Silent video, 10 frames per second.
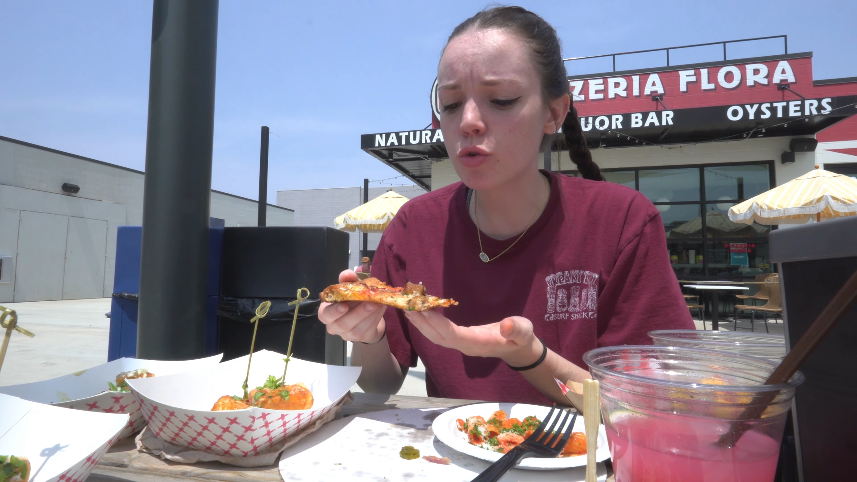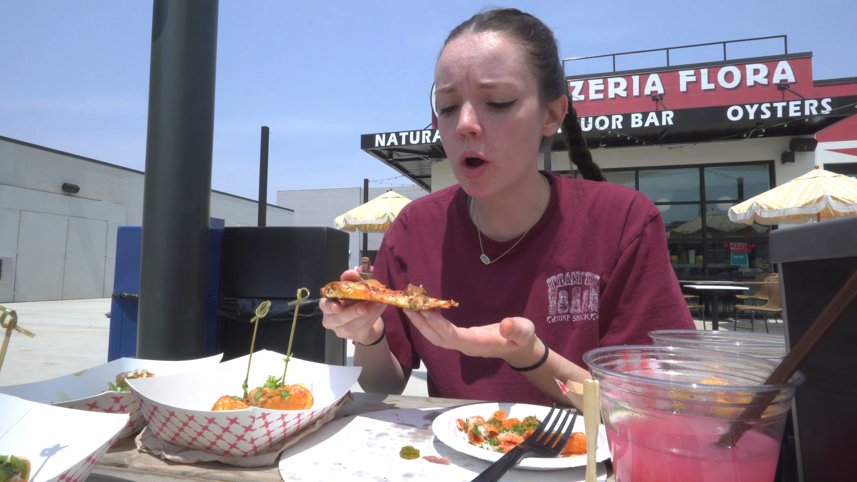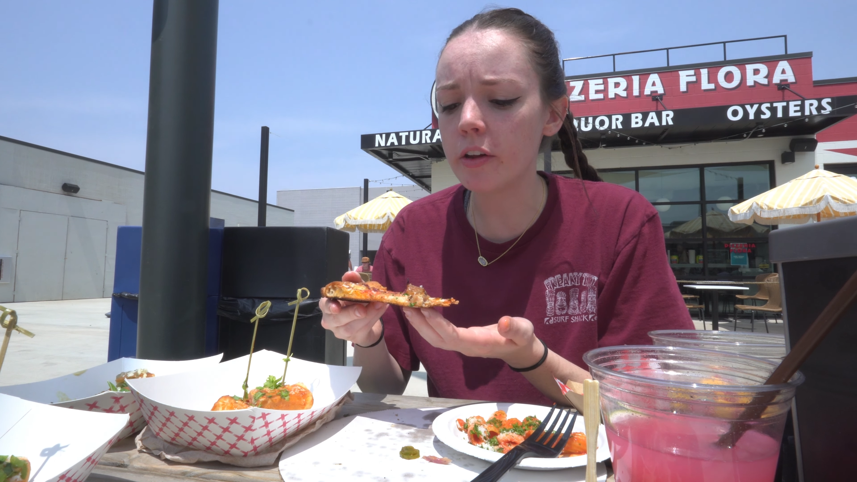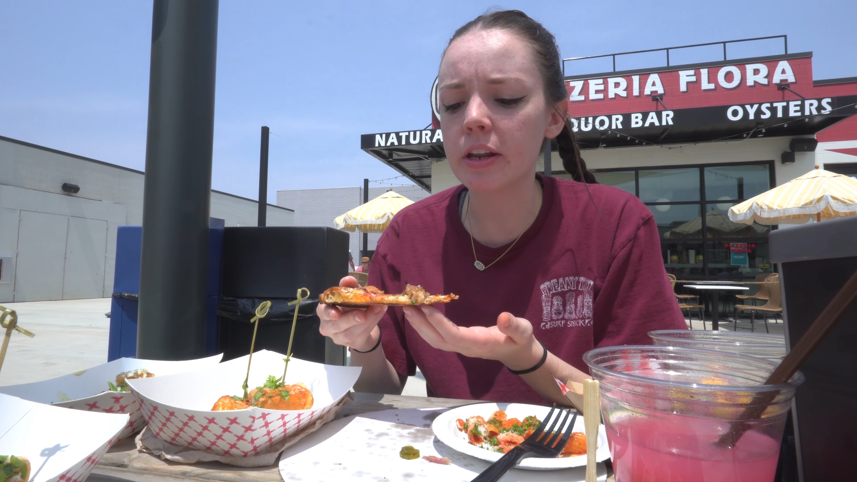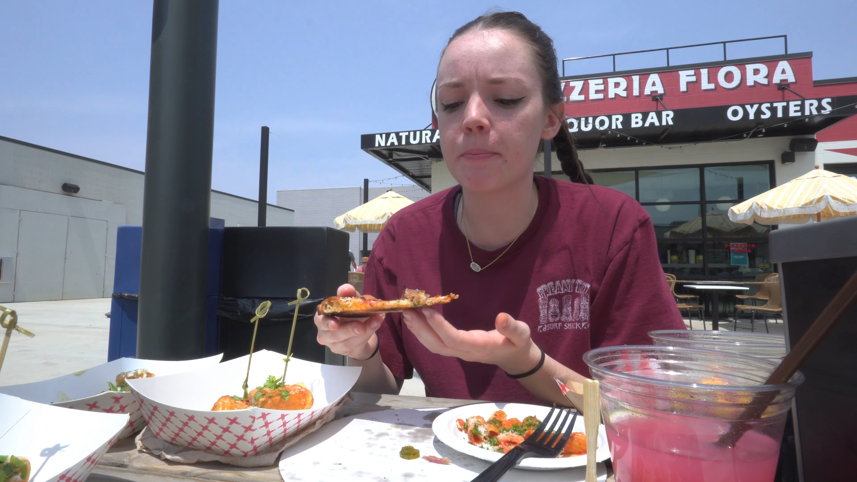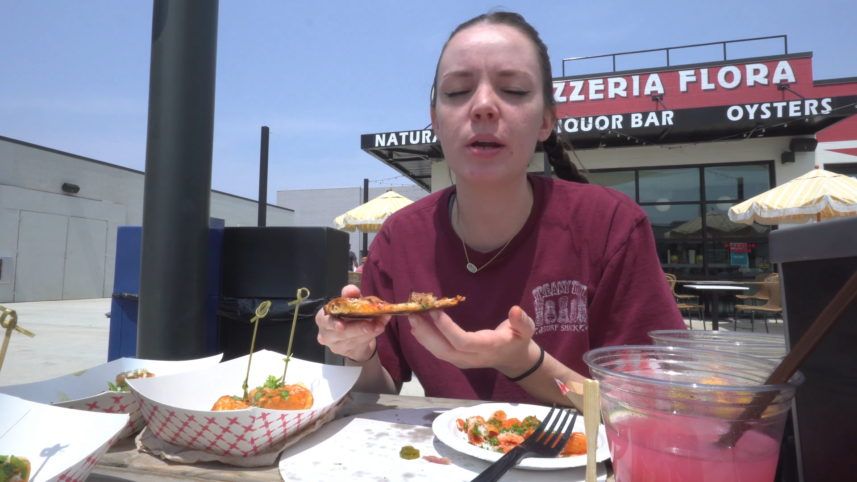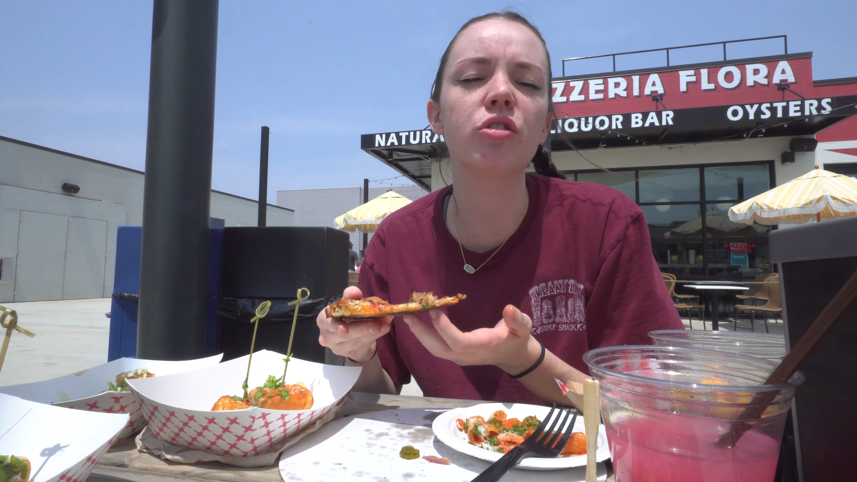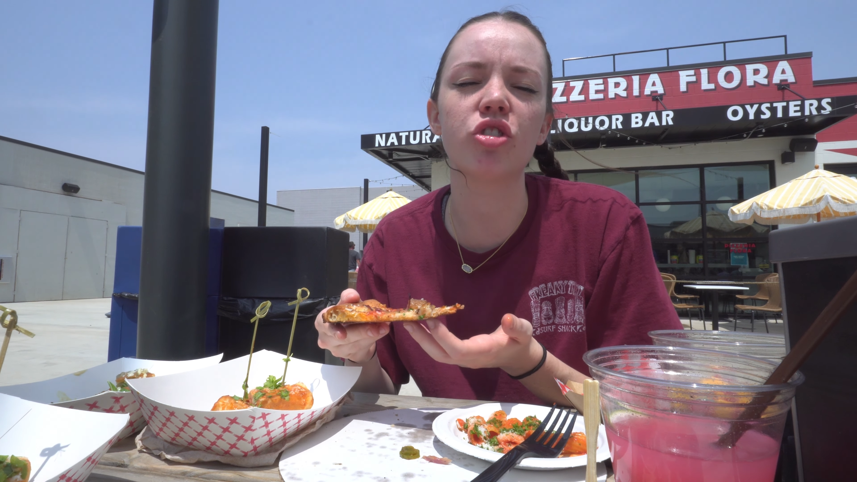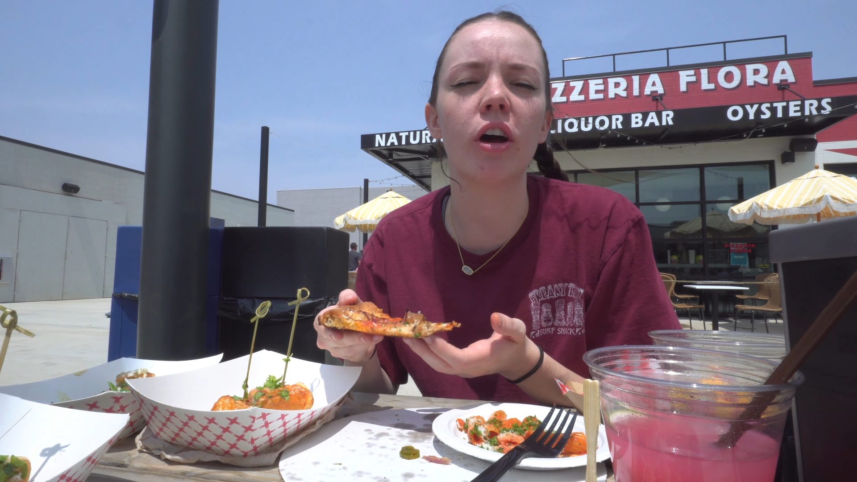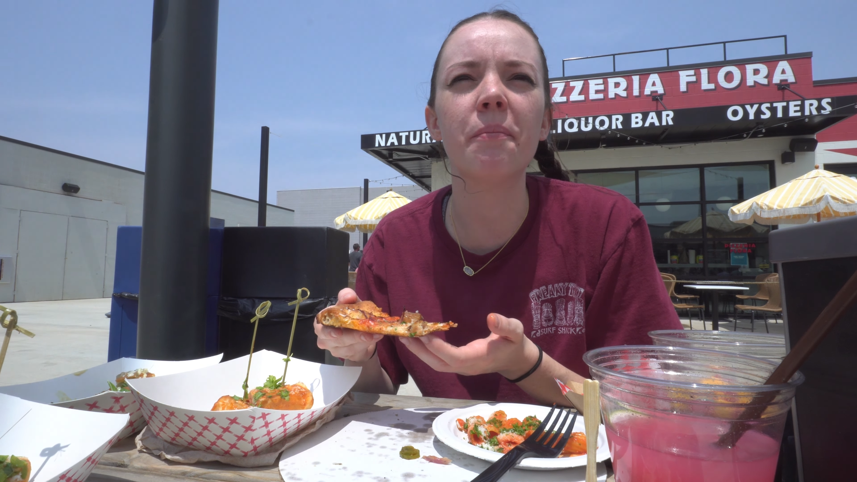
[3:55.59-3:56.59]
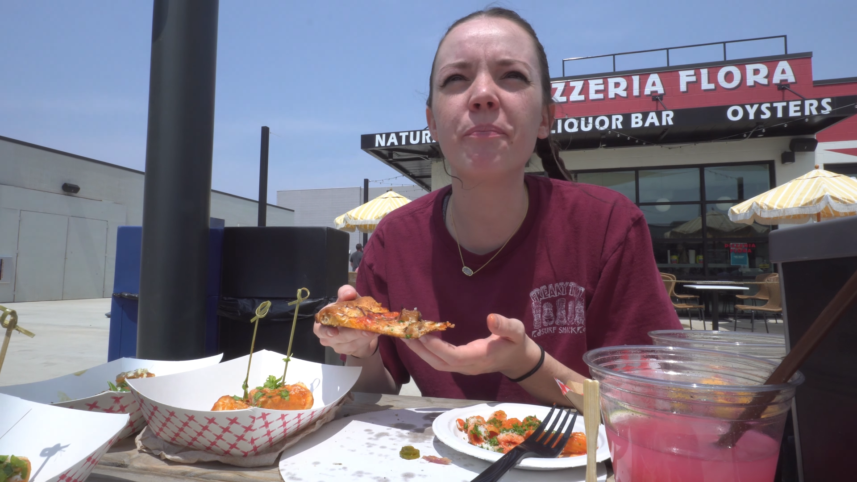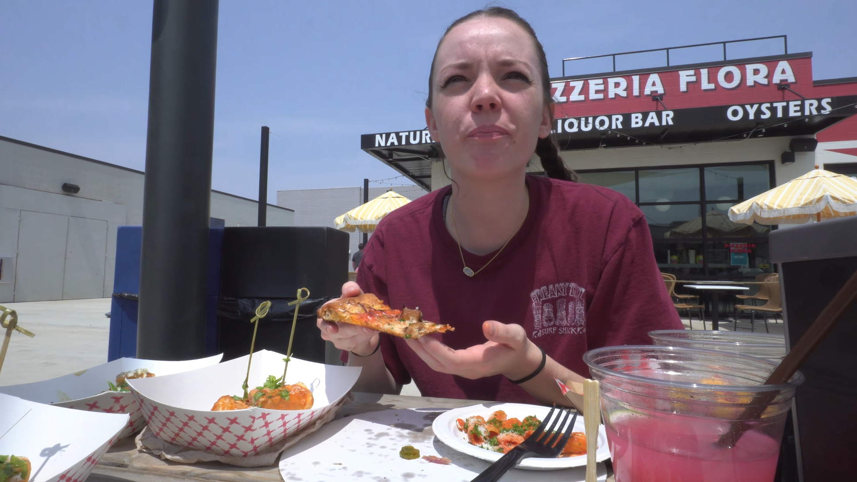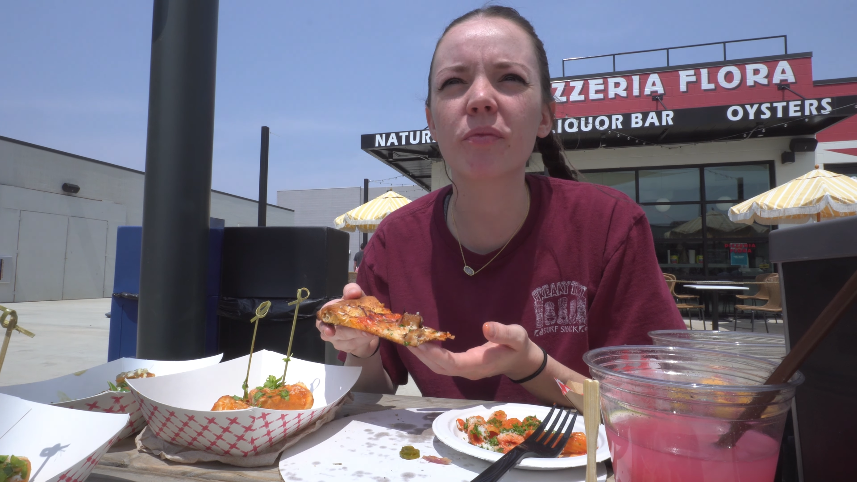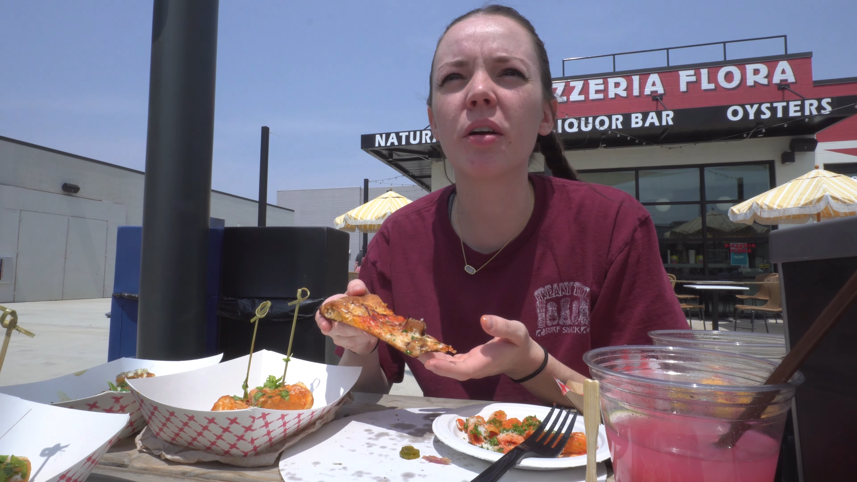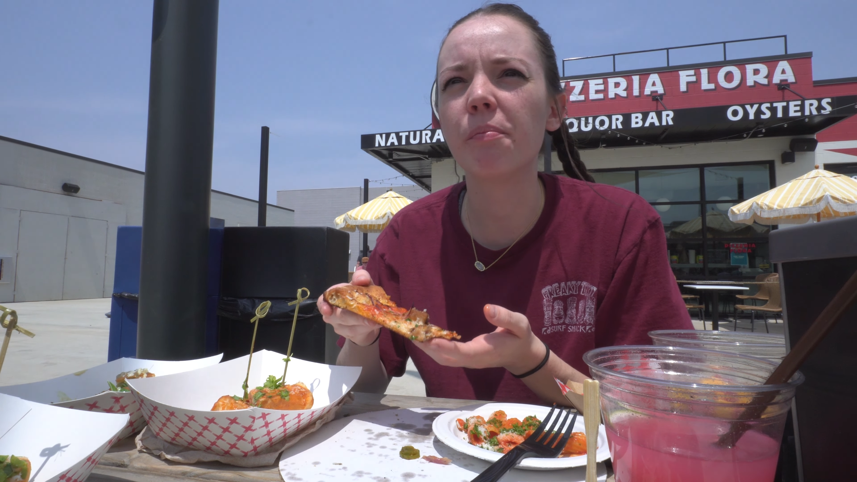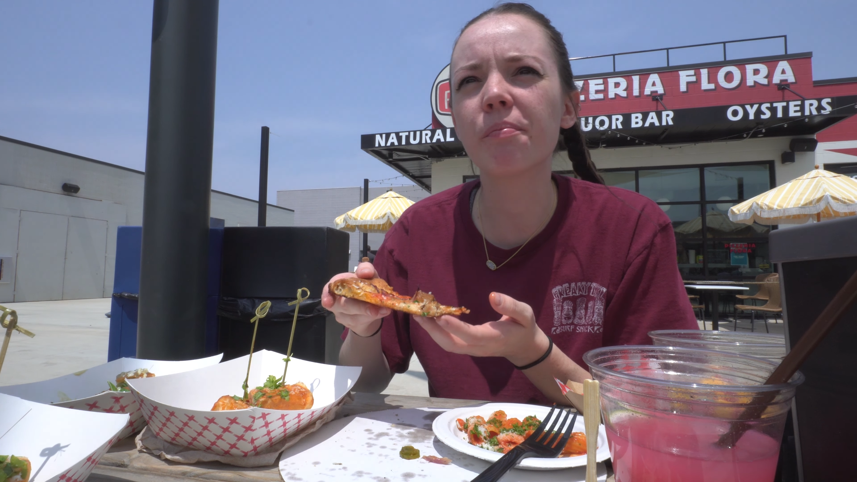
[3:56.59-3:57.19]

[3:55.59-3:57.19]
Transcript: and the toppings were fresh.